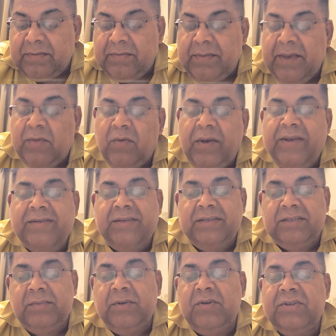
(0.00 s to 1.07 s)
may
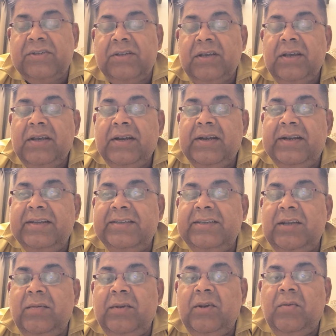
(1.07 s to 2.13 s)
coexist, because
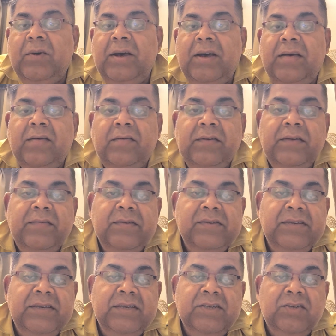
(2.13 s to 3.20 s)
dysgerminoma, when we
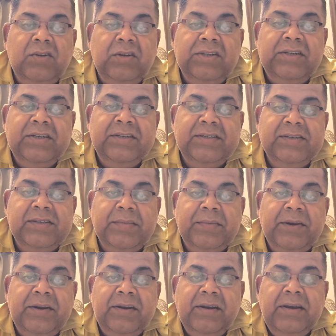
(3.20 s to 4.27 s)
see histology, it is a
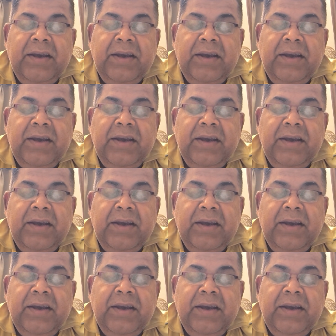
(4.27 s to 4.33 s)
separate,